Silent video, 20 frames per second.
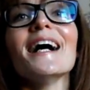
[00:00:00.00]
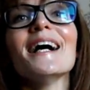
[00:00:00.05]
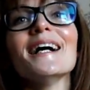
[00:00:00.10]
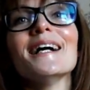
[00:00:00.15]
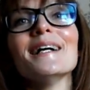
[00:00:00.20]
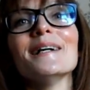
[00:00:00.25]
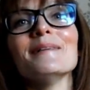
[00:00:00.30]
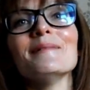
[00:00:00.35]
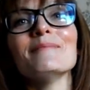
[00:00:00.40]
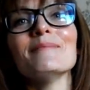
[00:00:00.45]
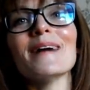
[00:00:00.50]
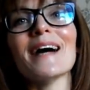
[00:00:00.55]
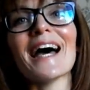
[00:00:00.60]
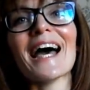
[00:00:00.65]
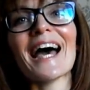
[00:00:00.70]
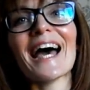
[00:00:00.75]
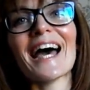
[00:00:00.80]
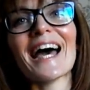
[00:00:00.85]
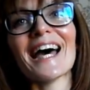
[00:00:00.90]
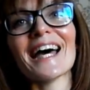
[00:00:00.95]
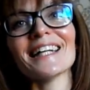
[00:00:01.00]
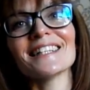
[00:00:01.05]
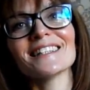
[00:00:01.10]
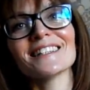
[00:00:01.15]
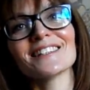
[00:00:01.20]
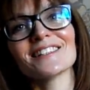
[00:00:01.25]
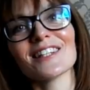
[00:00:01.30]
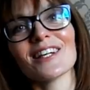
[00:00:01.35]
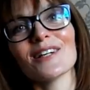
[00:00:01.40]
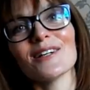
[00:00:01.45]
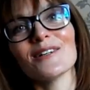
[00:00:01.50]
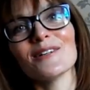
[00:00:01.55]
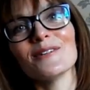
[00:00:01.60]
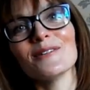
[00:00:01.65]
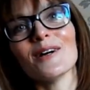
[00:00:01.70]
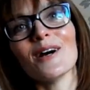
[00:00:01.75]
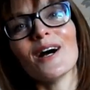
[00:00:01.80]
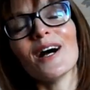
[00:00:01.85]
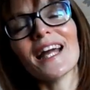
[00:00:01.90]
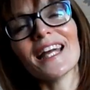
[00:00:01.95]
and
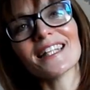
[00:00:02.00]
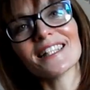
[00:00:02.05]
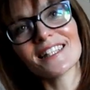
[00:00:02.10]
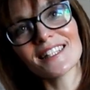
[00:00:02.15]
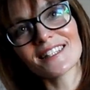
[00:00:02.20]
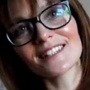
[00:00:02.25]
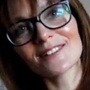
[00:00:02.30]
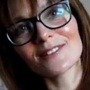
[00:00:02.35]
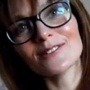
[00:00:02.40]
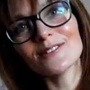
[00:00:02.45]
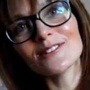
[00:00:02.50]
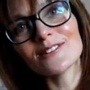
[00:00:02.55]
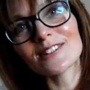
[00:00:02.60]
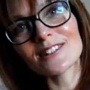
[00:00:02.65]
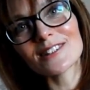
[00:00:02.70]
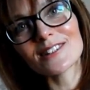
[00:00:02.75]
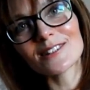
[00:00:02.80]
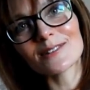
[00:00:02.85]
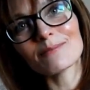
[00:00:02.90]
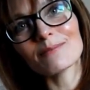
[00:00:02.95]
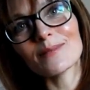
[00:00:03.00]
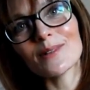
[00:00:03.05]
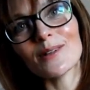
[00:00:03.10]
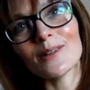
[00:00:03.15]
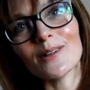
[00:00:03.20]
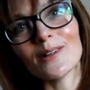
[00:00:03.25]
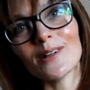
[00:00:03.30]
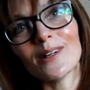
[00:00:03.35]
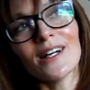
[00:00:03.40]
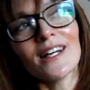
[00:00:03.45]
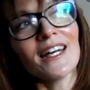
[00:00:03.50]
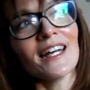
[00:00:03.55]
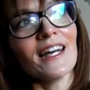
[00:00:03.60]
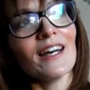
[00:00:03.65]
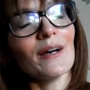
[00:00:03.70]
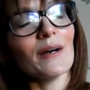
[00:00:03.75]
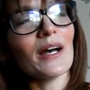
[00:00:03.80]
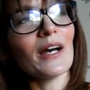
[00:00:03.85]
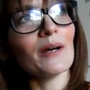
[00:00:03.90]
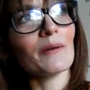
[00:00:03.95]
so I had just ordered some more
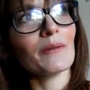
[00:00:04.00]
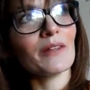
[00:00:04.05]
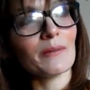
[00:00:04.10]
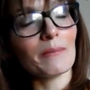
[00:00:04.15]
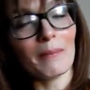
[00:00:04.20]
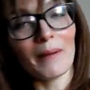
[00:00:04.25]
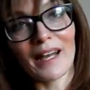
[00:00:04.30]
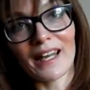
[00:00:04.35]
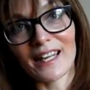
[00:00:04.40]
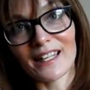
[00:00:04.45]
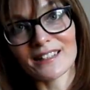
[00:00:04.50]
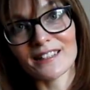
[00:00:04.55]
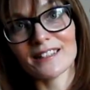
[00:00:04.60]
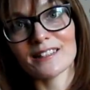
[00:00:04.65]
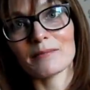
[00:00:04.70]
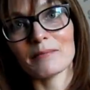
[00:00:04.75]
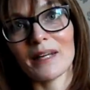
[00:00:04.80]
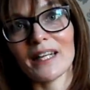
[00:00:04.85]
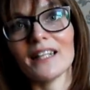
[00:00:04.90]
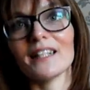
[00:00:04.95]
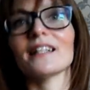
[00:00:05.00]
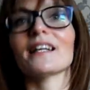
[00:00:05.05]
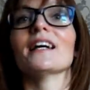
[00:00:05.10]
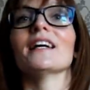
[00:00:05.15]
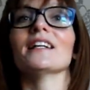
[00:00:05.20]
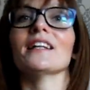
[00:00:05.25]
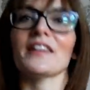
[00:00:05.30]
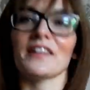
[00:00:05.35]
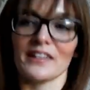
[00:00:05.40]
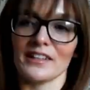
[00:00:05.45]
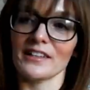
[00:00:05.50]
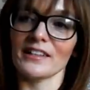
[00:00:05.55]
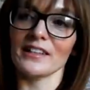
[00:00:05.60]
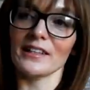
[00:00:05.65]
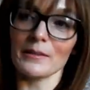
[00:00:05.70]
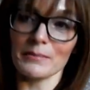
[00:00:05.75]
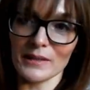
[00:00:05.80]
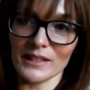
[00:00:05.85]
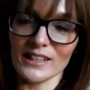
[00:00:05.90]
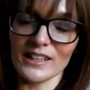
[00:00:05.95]
with plans to make another
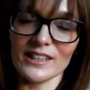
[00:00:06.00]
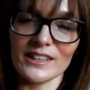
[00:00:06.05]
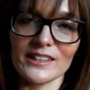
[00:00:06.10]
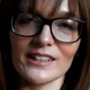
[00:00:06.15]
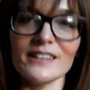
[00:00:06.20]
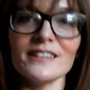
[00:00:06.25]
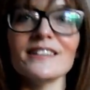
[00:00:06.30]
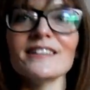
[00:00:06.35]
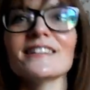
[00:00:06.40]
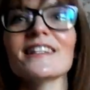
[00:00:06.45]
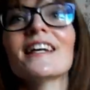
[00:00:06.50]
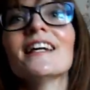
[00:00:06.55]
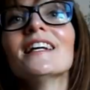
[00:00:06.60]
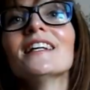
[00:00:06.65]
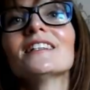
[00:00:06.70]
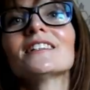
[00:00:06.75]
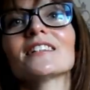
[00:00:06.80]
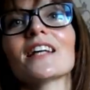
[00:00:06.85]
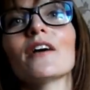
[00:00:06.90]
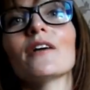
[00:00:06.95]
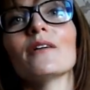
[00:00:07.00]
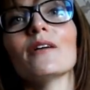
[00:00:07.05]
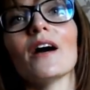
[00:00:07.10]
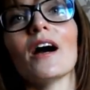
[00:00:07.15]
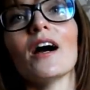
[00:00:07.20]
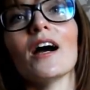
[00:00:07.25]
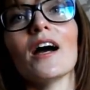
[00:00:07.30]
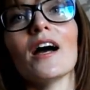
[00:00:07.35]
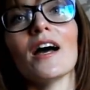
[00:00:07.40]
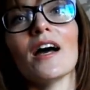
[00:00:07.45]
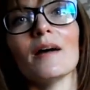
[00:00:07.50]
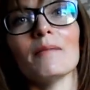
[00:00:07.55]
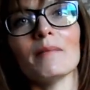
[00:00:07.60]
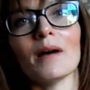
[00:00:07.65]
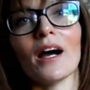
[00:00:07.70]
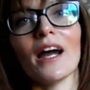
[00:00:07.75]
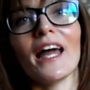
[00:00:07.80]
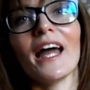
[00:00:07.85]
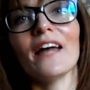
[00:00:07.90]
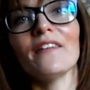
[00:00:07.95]
couple of cardigans. So I
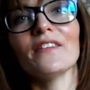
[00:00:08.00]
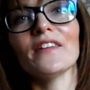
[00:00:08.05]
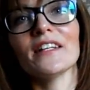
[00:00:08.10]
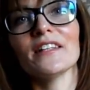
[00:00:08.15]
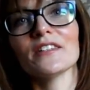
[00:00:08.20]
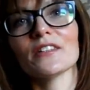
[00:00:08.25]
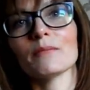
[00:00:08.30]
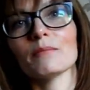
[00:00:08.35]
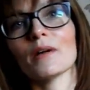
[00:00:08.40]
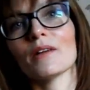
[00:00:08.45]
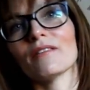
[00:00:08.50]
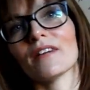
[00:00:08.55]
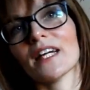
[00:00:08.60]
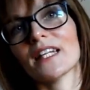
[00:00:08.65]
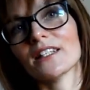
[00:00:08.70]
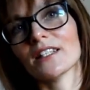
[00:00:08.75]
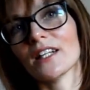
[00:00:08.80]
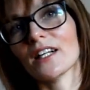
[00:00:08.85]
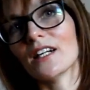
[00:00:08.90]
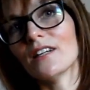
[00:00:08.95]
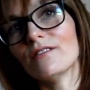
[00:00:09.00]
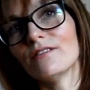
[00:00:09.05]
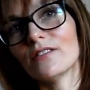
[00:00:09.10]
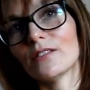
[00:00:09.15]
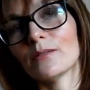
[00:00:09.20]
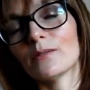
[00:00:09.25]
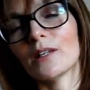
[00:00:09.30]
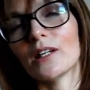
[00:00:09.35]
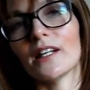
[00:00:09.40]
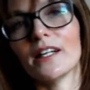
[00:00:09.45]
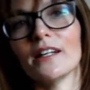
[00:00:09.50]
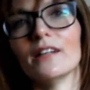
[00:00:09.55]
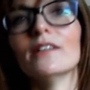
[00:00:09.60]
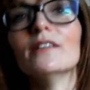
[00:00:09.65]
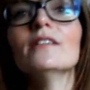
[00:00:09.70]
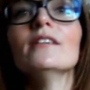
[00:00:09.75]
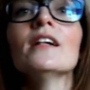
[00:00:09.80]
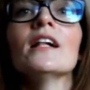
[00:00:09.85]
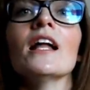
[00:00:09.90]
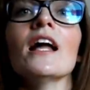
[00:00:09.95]
had this on my radar for a
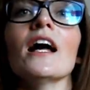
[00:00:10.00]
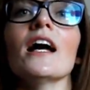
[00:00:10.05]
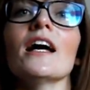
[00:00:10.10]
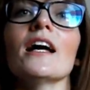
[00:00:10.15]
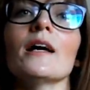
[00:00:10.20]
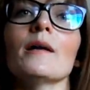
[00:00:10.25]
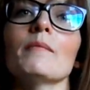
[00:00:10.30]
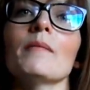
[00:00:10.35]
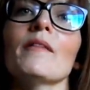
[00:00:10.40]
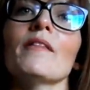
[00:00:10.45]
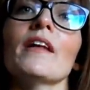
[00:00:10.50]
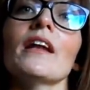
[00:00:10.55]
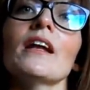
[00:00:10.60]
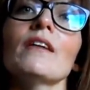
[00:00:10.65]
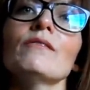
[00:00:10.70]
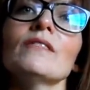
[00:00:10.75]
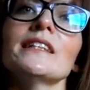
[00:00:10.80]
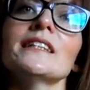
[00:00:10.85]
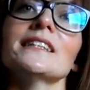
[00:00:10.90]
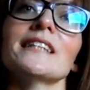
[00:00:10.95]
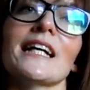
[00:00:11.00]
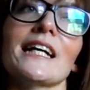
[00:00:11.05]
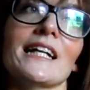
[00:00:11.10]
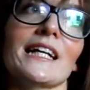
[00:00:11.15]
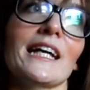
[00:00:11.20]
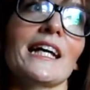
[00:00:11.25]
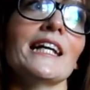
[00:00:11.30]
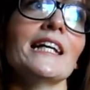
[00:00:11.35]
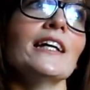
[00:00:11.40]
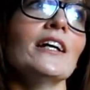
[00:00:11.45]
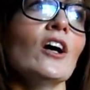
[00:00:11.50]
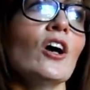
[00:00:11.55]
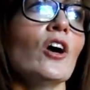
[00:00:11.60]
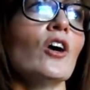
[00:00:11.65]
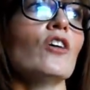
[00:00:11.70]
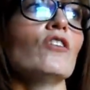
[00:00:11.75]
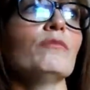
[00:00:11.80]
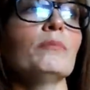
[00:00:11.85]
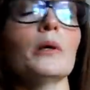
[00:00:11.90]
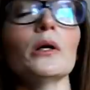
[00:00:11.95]
while. The lovely Danny
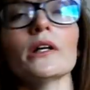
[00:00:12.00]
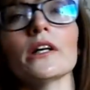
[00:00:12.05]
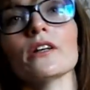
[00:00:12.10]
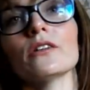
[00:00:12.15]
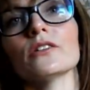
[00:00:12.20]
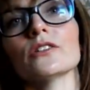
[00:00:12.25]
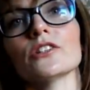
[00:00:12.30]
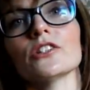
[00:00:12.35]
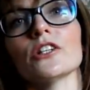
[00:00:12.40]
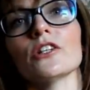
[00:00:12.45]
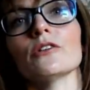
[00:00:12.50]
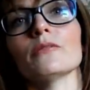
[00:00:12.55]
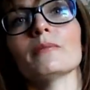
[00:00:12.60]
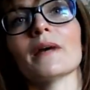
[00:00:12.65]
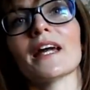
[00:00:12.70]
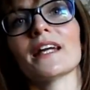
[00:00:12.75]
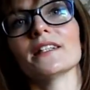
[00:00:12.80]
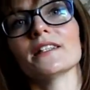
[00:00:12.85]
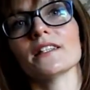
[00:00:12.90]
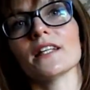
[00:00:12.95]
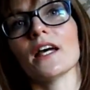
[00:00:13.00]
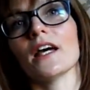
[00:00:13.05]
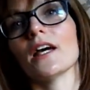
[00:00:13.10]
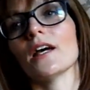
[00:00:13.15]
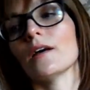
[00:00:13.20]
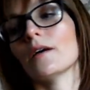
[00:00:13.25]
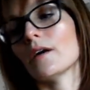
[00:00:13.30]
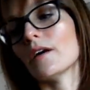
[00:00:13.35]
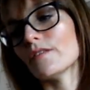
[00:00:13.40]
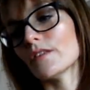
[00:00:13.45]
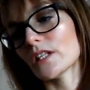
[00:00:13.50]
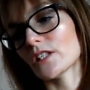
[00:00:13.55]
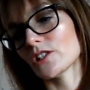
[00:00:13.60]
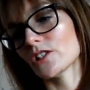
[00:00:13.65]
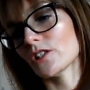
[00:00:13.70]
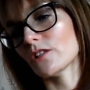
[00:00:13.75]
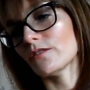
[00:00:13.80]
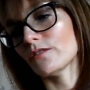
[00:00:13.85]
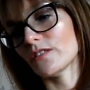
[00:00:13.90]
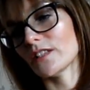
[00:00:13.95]
of Pocket or Two made a
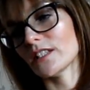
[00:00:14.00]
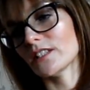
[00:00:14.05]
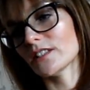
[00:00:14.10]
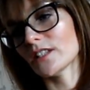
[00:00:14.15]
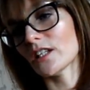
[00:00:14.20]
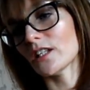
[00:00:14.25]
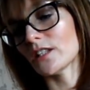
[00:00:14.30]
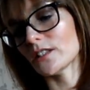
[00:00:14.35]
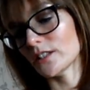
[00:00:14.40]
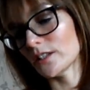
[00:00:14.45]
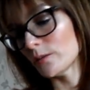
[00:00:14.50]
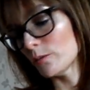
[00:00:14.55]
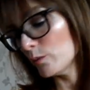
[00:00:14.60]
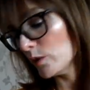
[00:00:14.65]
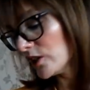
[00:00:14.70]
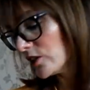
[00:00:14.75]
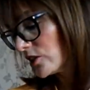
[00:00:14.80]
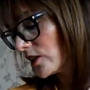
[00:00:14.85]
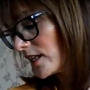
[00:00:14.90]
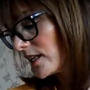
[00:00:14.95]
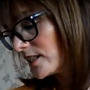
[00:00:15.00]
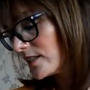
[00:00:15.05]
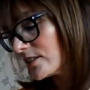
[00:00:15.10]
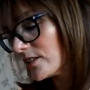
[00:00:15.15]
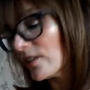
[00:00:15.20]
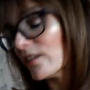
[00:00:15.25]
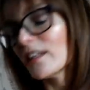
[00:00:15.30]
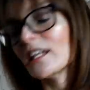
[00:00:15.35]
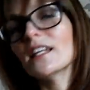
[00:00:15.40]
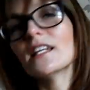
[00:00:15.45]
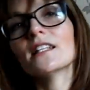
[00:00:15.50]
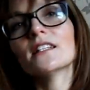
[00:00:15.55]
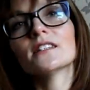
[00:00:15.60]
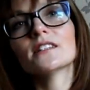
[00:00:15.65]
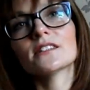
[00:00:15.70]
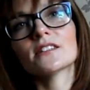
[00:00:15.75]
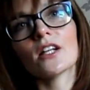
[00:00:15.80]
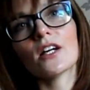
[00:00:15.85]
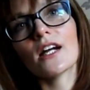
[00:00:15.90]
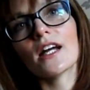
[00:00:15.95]
version of this cardigan, which is the
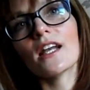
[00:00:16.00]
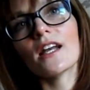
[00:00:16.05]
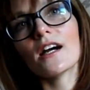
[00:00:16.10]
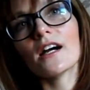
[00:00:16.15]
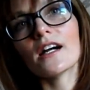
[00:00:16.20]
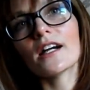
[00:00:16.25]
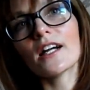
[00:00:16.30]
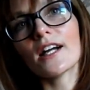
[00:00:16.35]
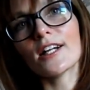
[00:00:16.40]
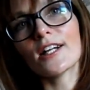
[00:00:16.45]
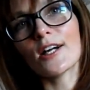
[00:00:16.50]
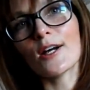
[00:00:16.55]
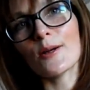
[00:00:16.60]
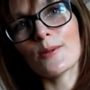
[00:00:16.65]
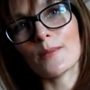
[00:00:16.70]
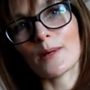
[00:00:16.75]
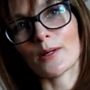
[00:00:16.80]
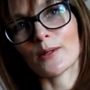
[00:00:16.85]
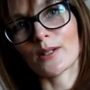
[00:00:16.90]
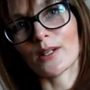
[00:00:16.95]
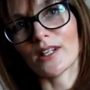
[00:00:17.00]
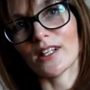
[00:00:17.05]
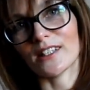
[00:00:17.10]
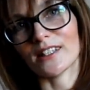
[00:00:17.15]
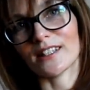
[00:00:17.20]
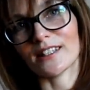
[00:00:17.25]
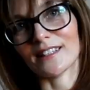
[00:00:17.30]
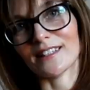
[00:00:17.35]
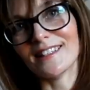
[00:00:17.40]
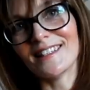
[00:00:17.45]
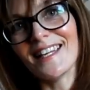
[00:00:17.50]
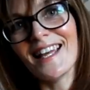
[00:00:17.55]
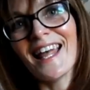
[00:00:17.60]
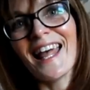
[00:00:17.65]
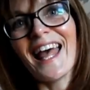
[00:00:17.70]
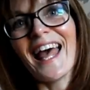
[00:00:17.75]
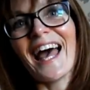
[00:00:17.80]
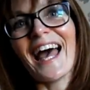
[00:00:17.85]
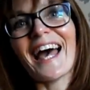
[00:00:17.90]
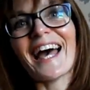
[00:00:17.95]
Stylark Como cardigan,
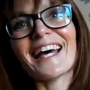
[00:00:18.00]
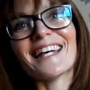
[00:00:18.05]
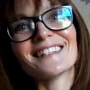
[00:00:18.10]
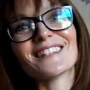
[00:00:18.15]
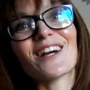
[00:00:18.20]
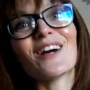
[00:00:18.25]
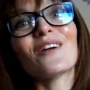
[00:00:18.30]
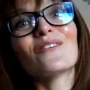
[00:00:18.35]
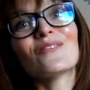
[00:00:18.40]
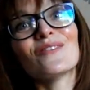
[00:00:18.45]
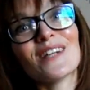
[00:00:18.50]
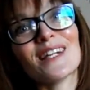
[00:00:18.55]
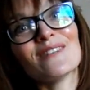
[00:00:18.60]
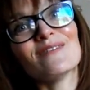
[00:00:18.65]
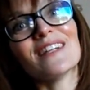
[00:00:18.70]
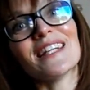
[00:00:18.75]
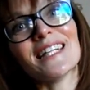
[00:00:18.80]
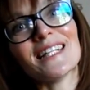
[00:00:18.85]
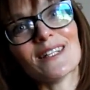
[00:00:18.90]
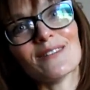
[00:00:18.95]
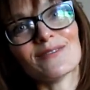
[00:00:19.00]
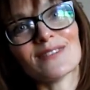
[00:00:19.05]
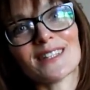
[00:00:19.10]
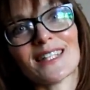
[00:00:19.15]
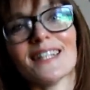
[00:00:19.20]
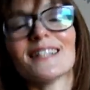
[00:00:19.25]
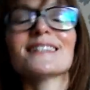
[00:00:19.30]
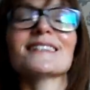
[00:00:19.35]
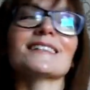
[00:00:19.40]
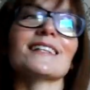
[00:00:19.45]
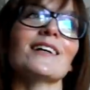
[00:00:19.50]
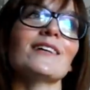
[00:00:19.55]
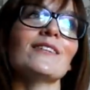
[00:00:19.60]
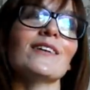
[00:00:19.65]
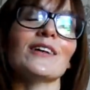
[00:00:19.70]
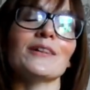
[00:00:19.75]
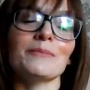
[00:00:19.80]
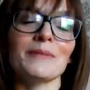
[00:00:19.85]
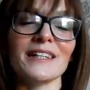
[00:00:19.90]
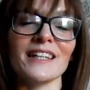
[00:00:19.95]
and I really, really loved it. So
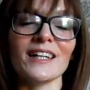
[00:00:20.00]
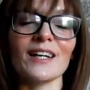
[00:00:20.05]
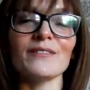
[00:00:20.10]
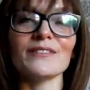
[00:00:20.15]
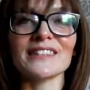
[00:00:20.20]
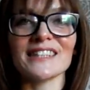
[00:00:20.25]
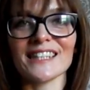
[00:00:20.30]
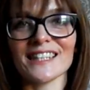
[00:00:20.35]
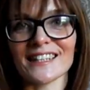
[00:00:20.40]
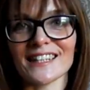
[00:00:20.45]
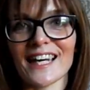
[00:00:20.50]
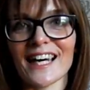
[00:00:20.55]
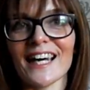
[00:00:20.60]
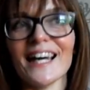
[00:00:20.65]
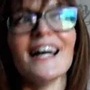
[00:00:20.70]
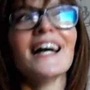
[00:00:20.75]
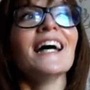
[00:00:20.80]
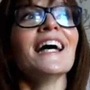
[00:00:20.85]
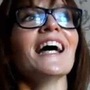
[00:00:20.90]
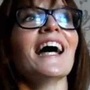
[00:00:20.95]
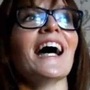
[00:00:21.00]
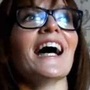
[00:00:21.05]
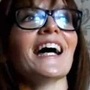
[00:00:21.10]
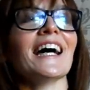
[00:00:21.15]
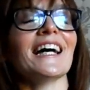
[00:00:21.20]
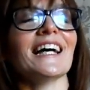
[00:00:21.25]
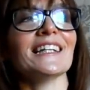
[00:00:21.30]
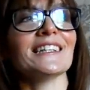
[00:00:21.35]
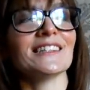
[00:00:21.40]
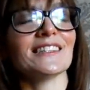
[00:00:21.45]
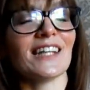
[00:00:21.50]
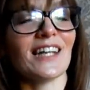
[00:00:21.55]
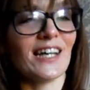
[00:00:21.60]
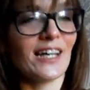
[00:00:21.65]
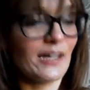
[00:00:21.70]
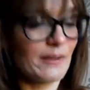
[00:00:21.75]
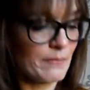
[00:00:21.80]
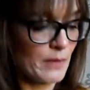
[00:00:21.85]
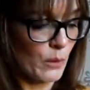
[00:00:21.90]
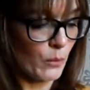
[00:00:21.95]
I'd been coveting that, and
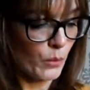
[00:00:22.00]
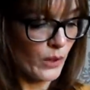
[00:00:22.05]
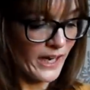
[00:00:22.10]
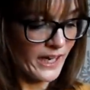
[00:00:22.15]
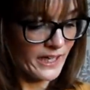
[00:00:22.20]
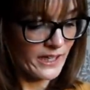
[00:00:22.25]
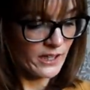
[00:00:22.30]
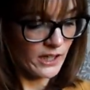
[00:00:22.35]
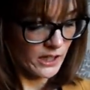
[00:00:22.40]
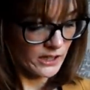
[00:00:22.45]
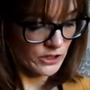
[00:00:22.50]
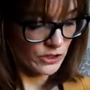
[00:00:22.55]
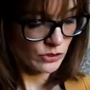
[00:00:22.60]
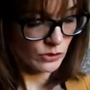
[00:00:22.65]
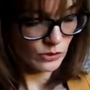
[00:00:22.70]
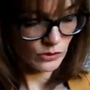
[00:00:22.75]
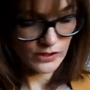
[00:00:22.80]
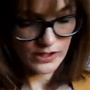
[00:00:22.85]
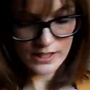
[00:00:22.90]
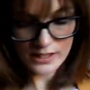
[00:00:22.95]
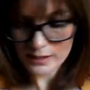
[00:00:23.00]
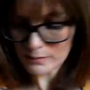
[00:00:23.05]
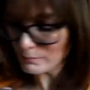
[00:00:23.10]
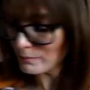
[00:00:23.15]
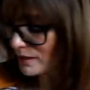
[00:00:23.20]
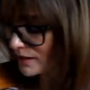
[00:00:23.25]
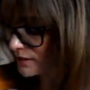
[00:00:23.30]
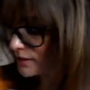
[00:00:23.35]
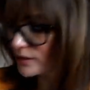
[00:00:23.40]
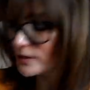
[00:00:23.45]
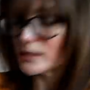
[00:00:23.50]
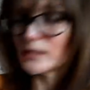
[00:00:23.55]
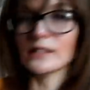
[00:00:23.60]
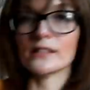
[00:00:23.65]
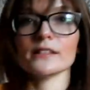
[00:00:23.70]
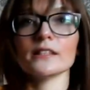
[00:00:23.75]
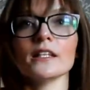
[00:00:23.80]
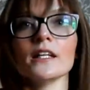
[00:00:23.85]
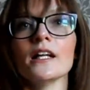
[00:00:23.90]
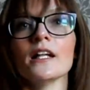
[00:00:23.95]
when I saw this
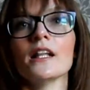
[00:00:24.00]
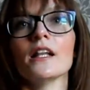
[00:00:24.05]
mustard